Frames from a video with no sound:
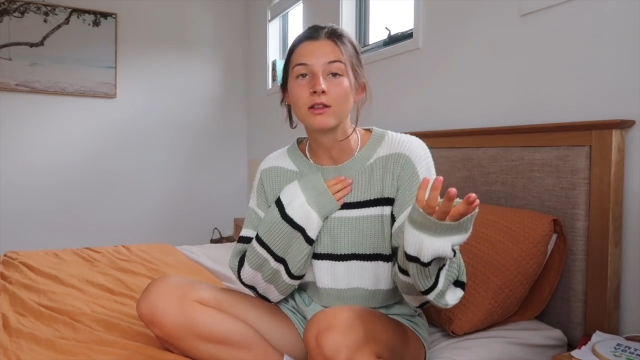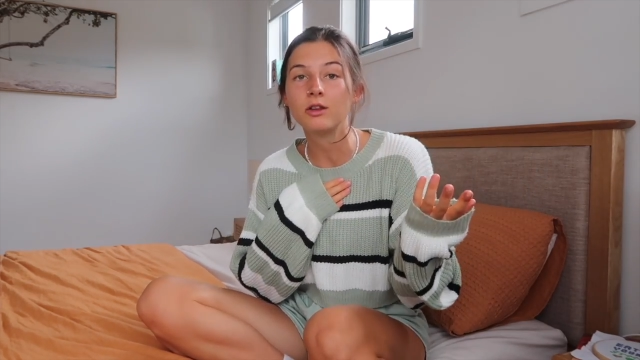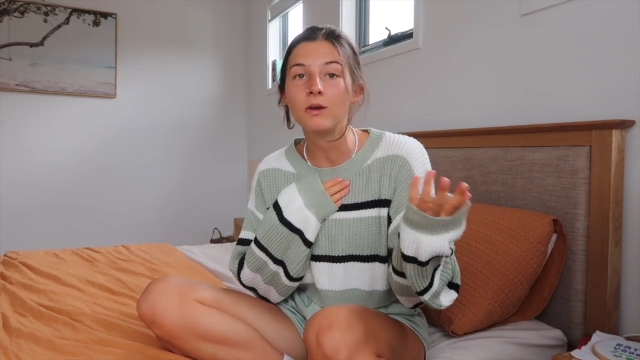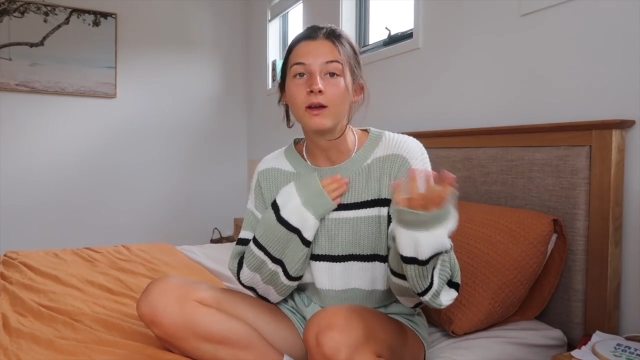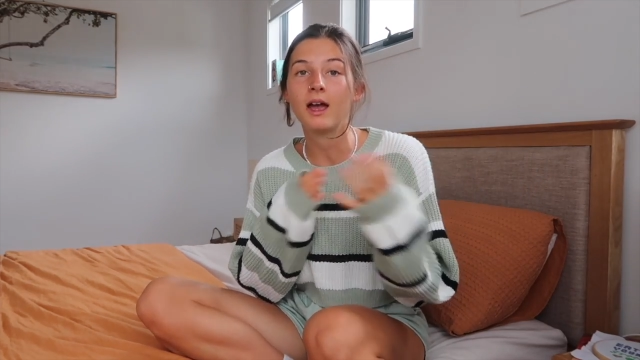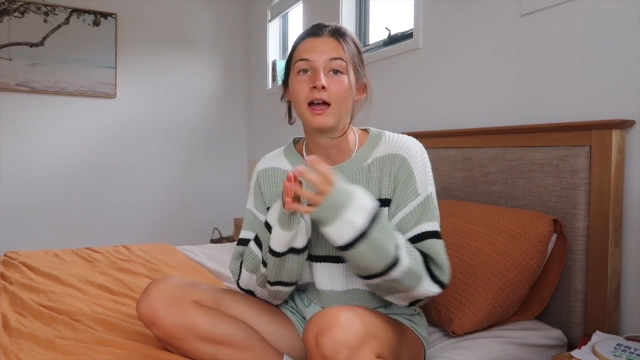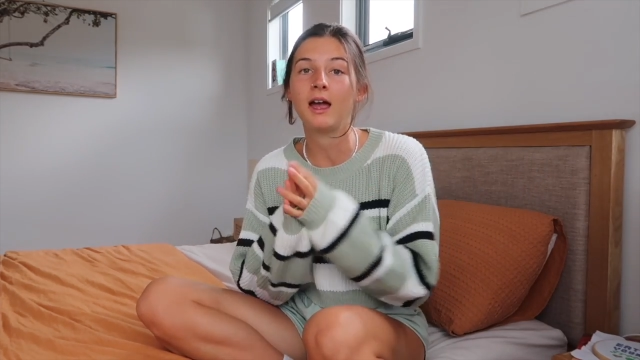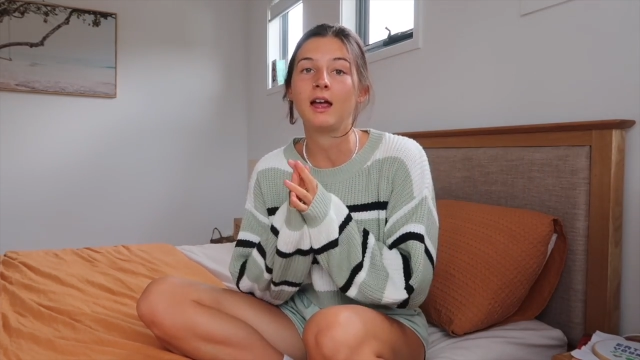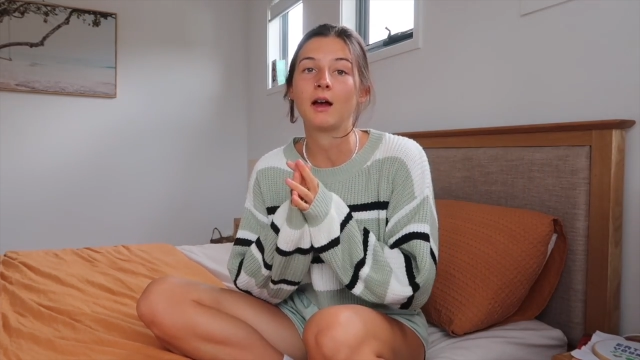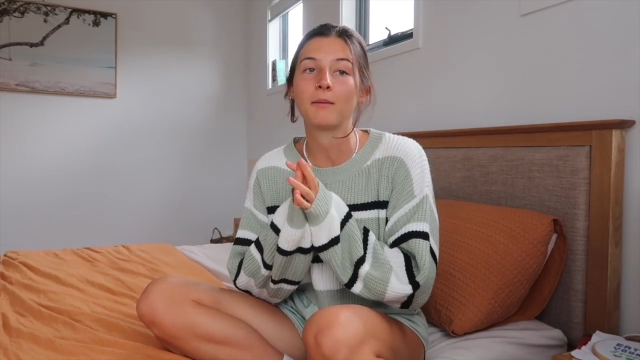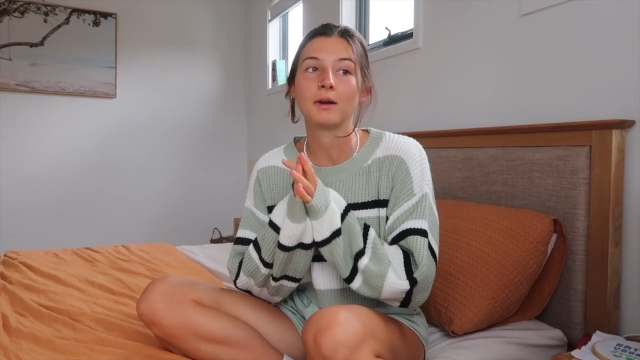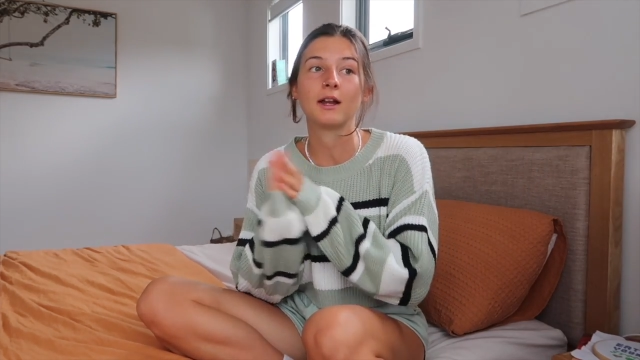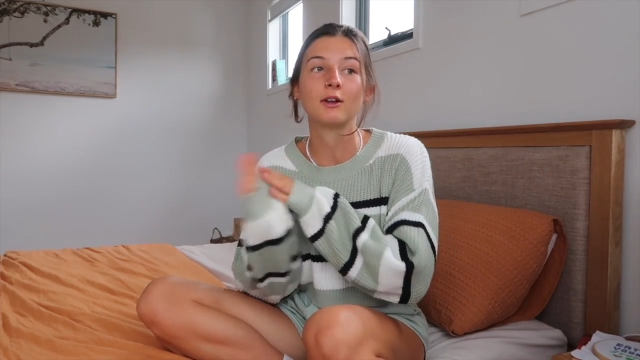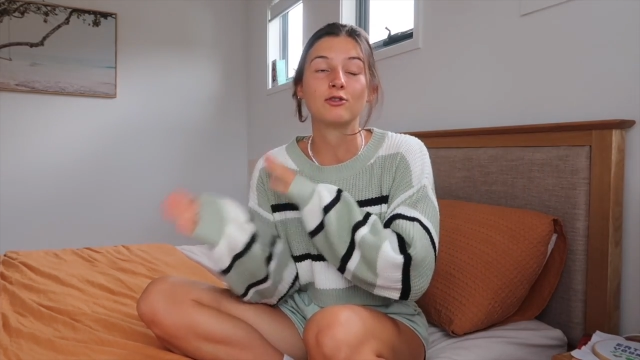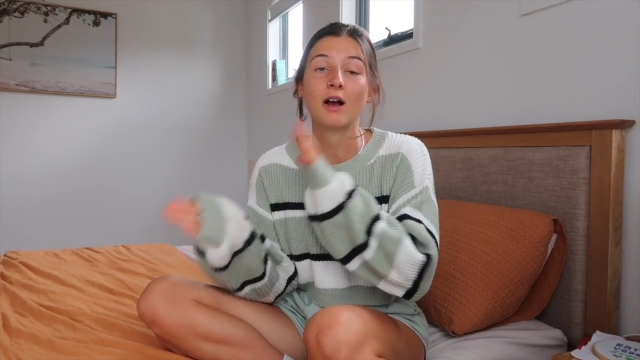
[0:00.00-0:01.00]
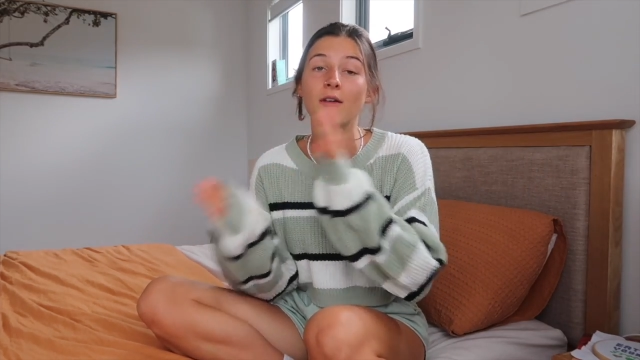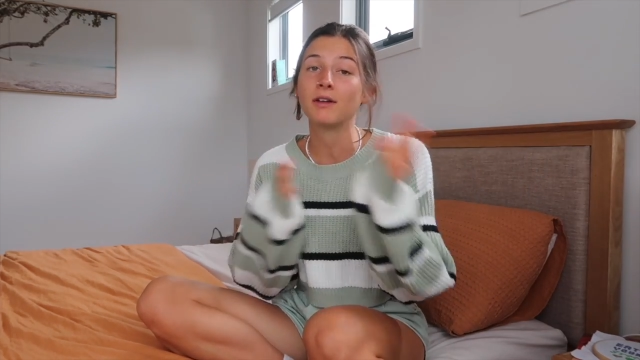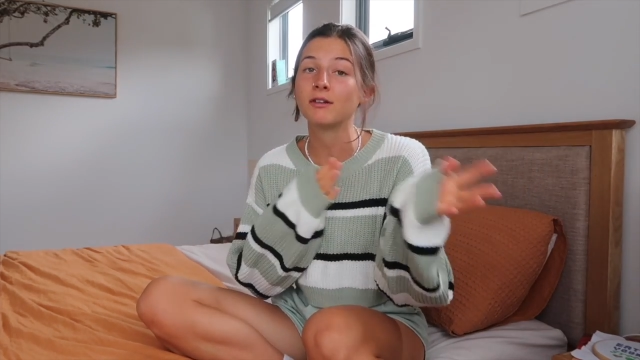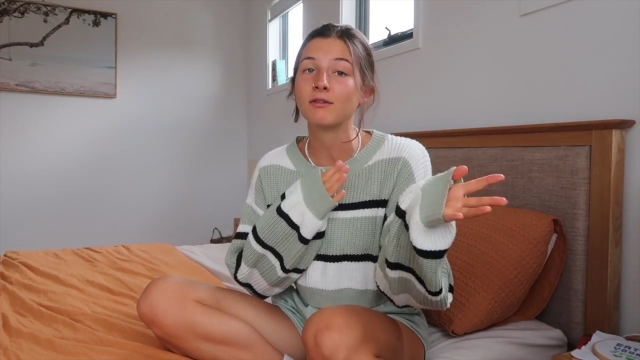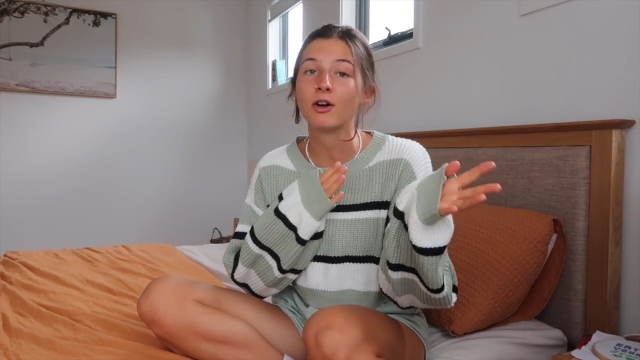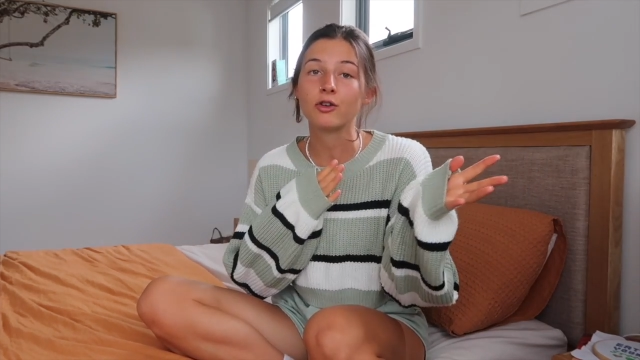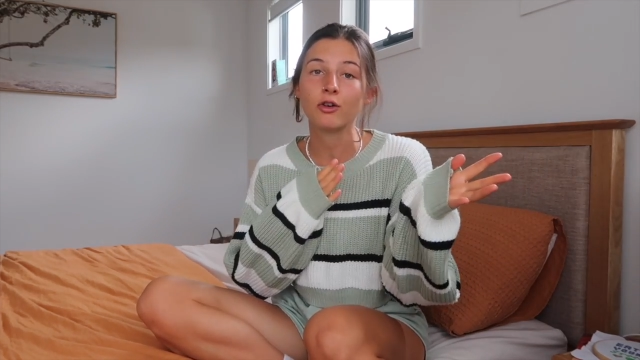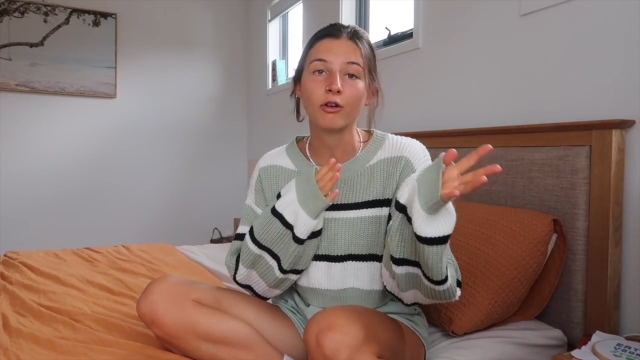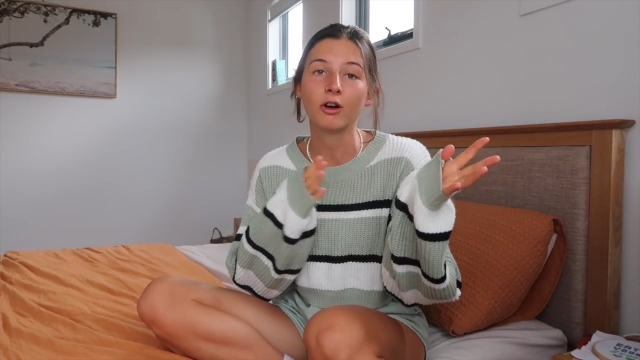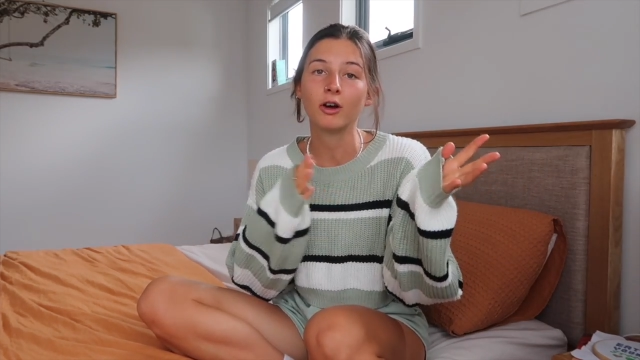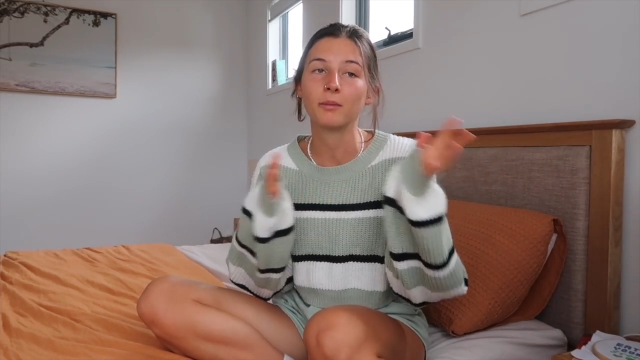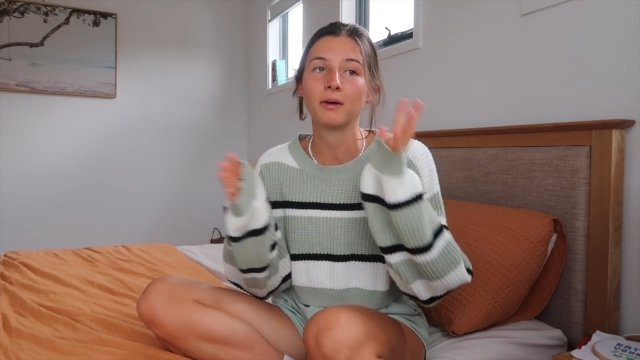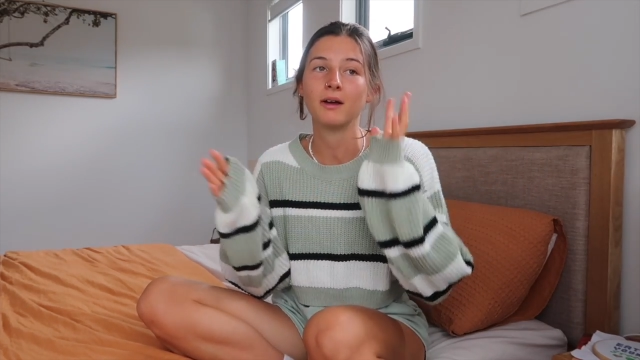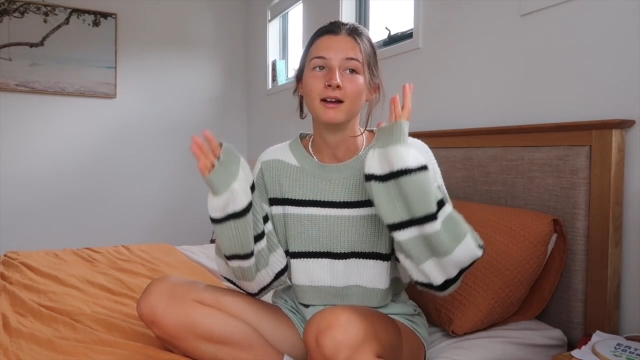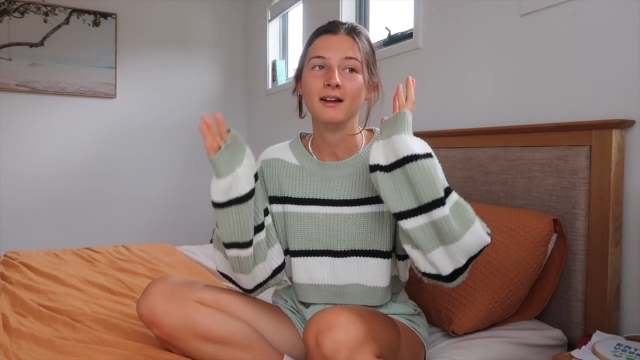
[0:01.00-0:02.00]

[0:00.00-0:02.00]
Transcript: the UK. I've been like traveling around Europe.